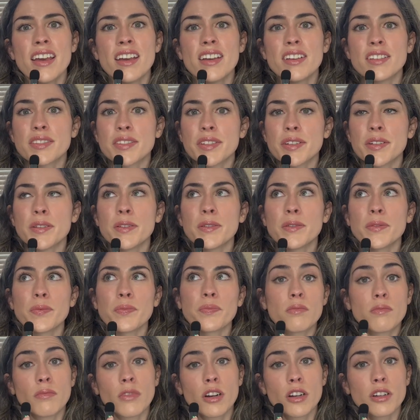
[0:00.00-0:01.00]
So
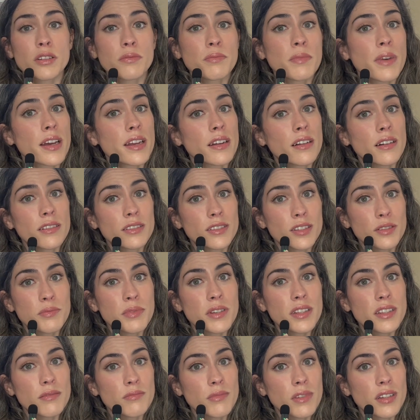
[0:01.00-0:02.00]
March might also be
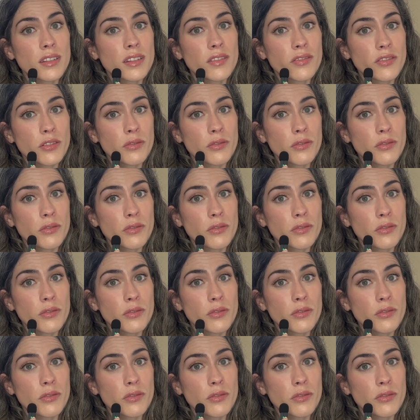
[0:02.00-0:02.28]
the month of